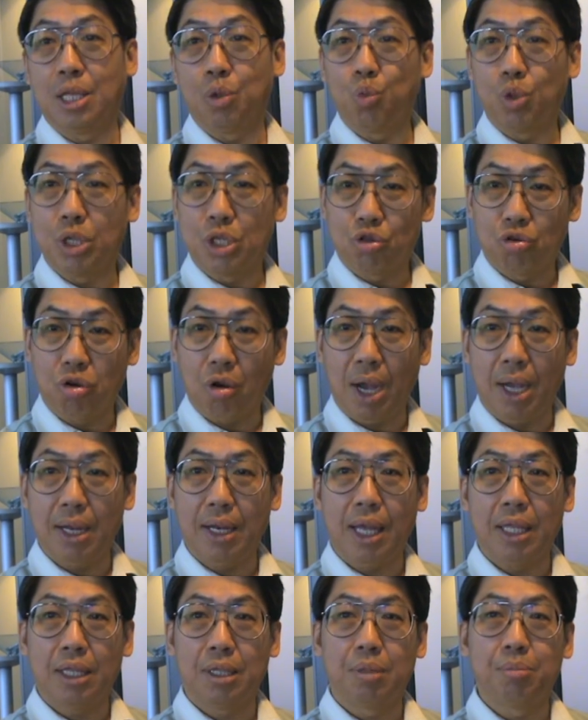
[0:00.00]
we try
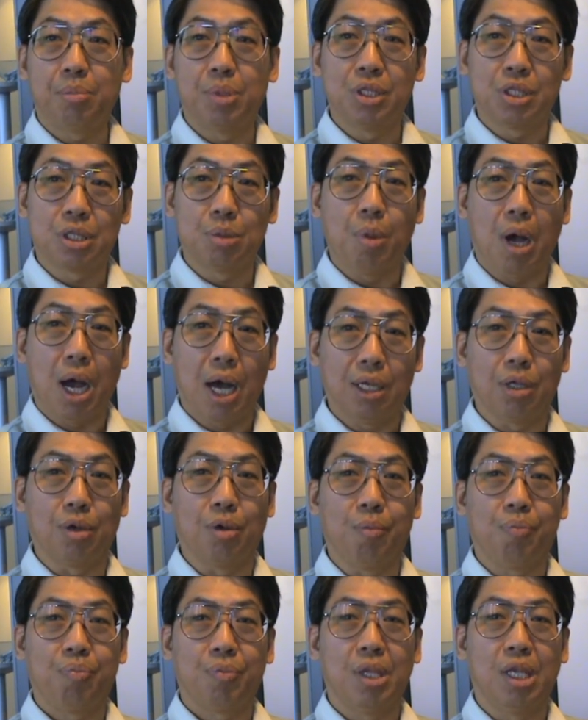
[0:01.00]
that business
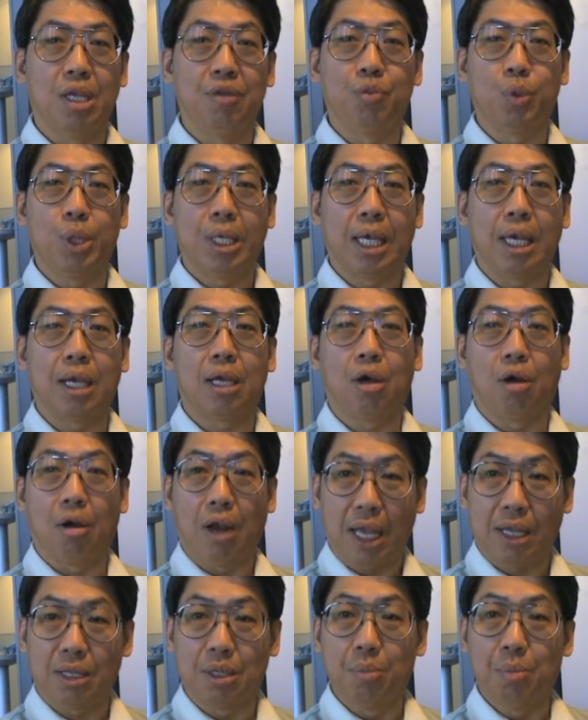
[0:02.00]
model. If we can
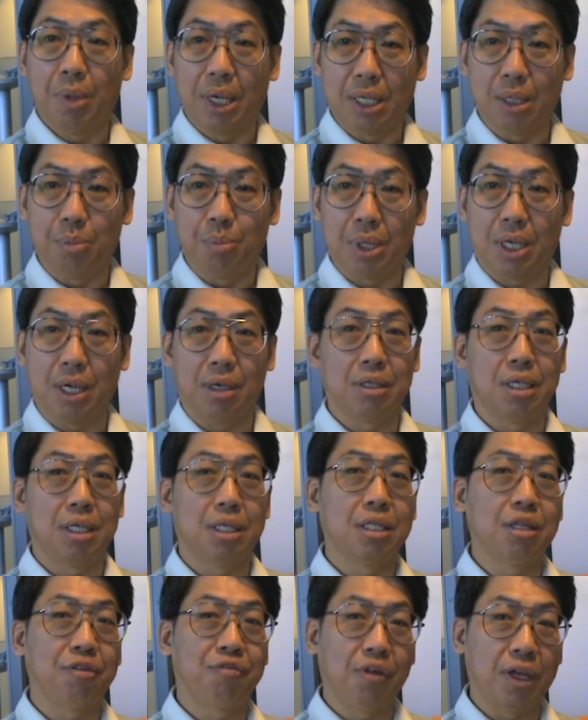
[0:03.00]
collect the money, because
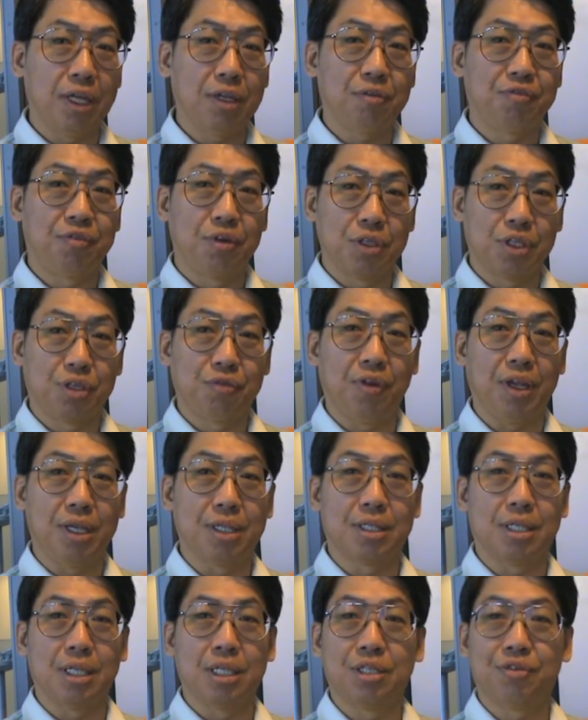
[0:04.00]
in the first
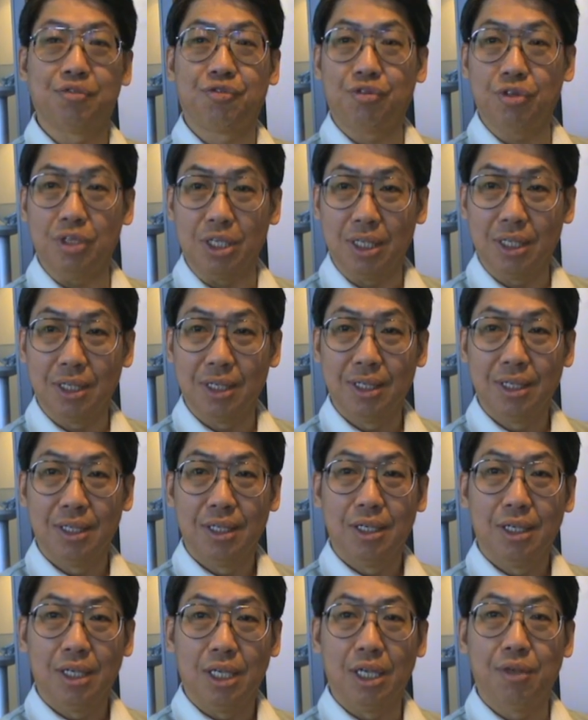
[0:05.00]
phase it's free.
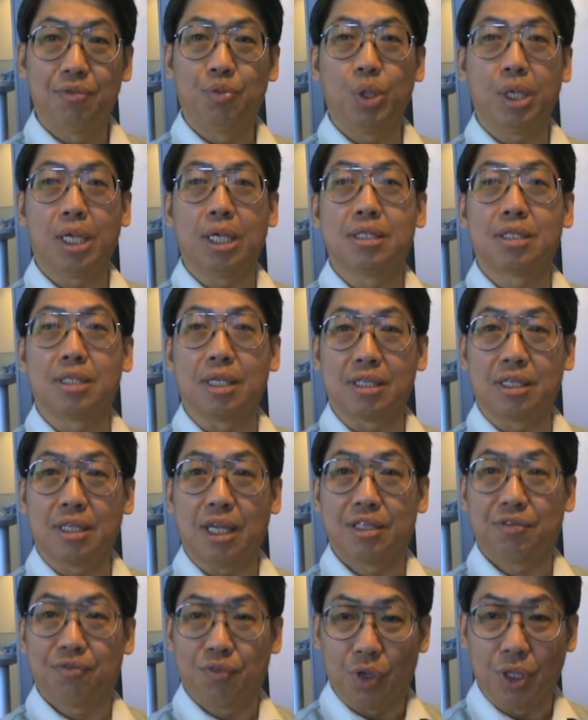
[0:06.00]
If we can
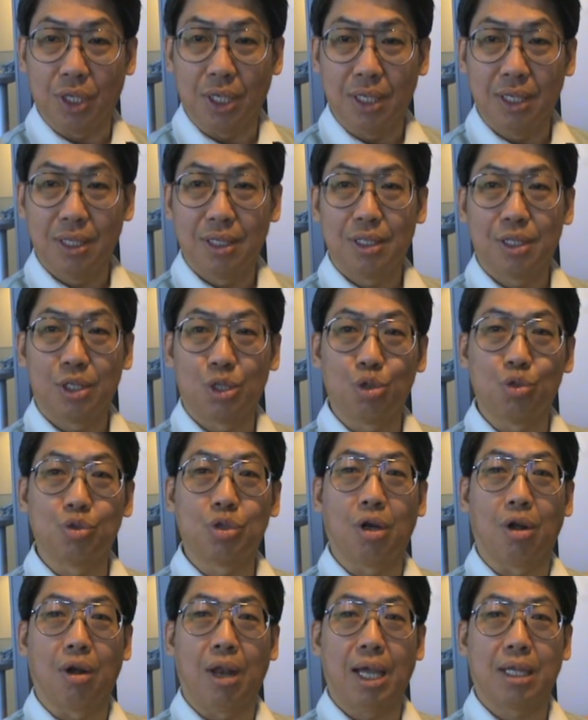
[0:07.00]
successfully to
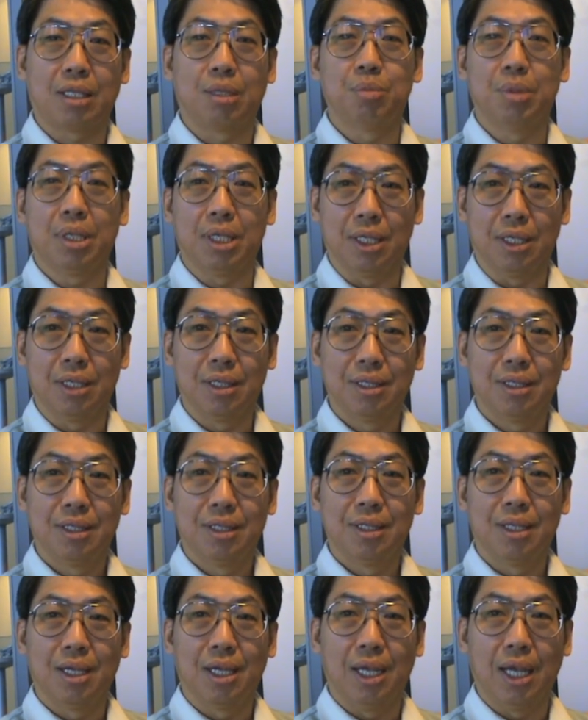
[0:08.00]
collect the money
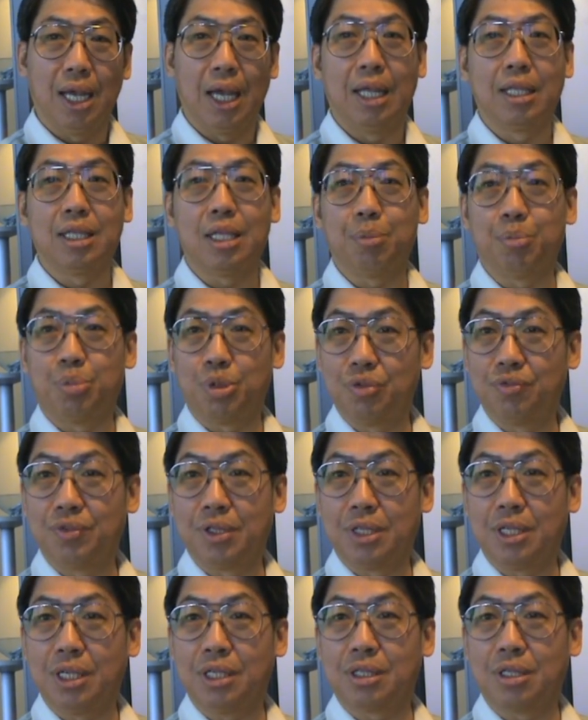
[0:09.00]
and
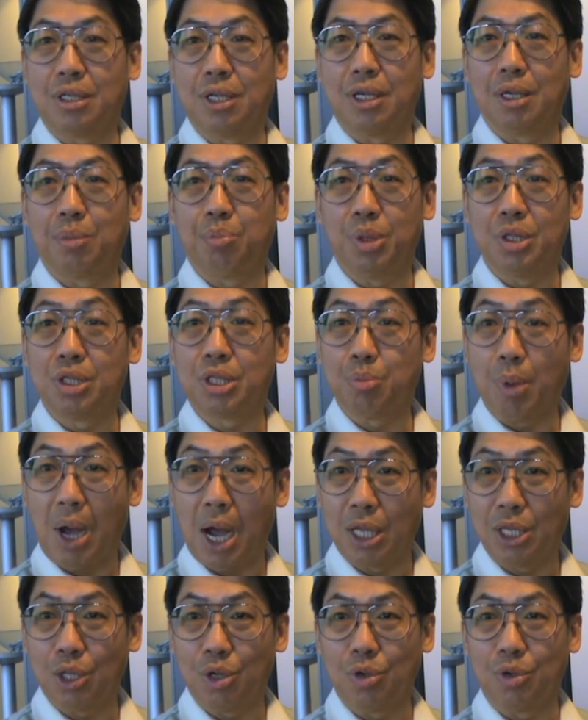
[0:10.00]
prove this business
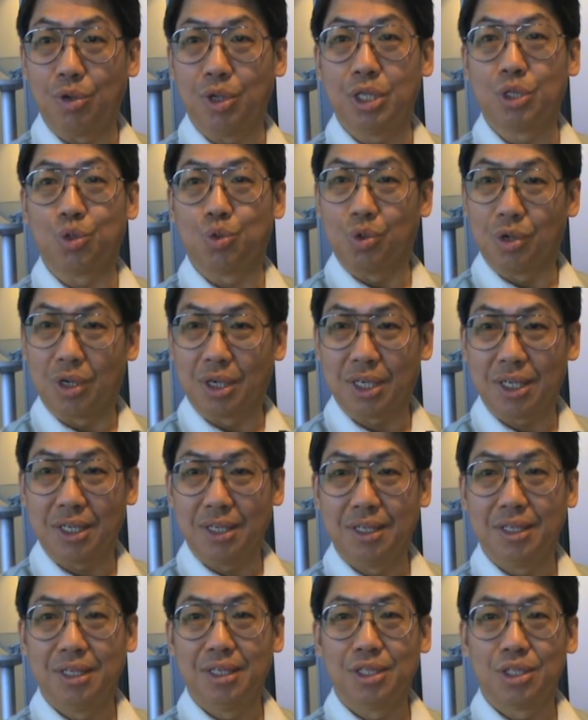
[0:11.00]
model is work,
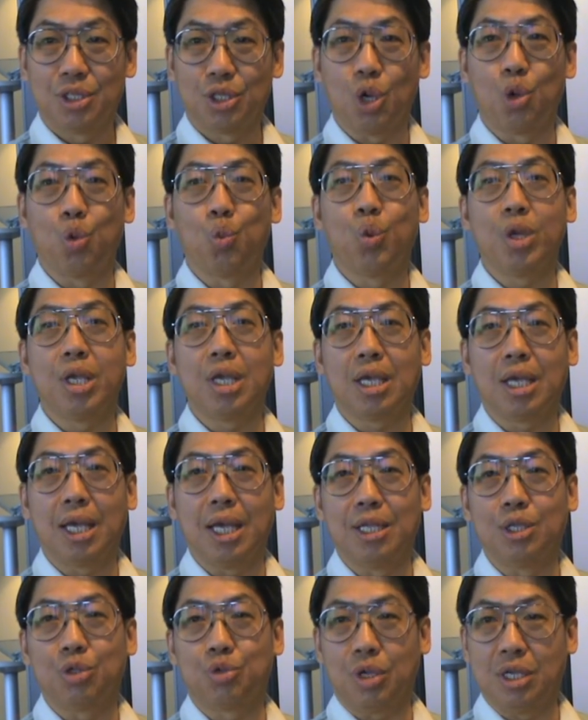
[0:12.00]
so we
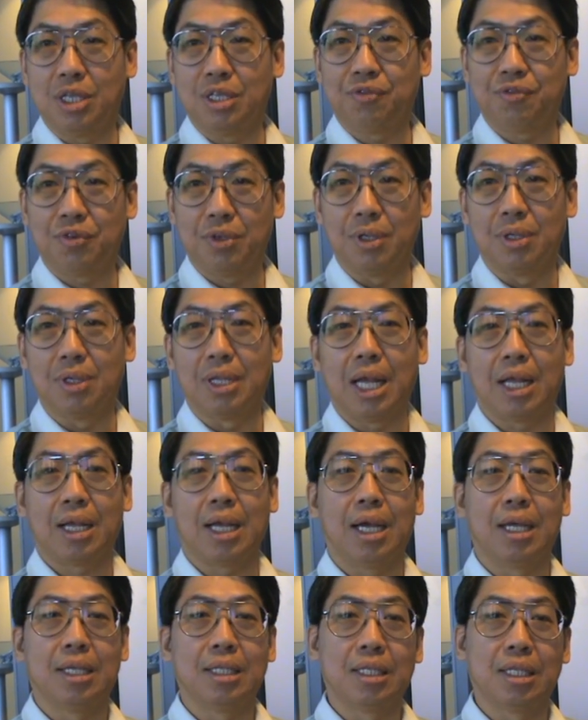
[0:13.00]
can transfer that
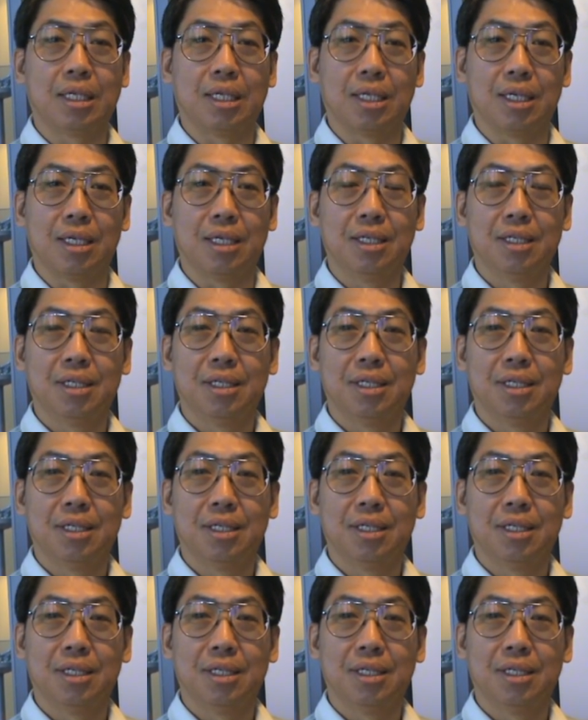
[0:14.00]
kind of